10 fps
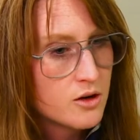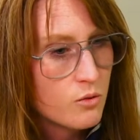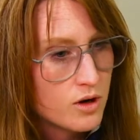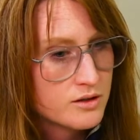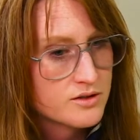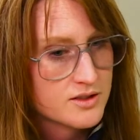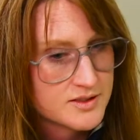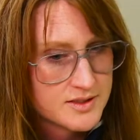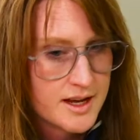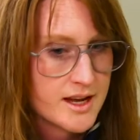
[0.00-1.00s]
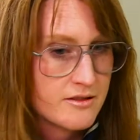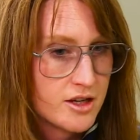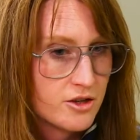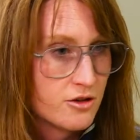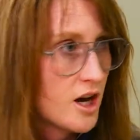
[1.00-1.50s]
want to say
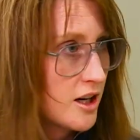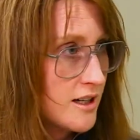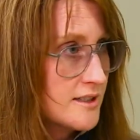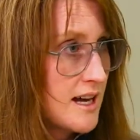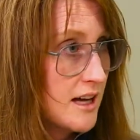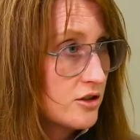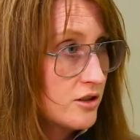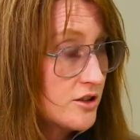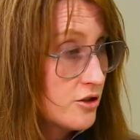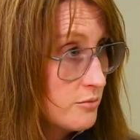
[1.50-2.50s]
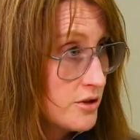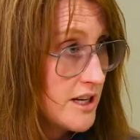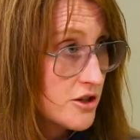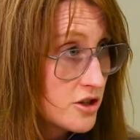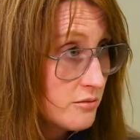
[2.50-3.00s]
that you're not going to tackle
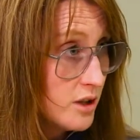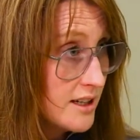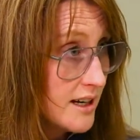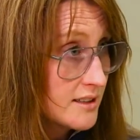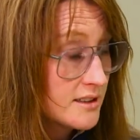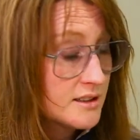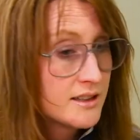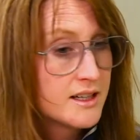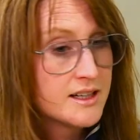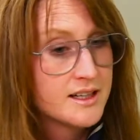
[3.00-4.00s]
interpretation of blood gases,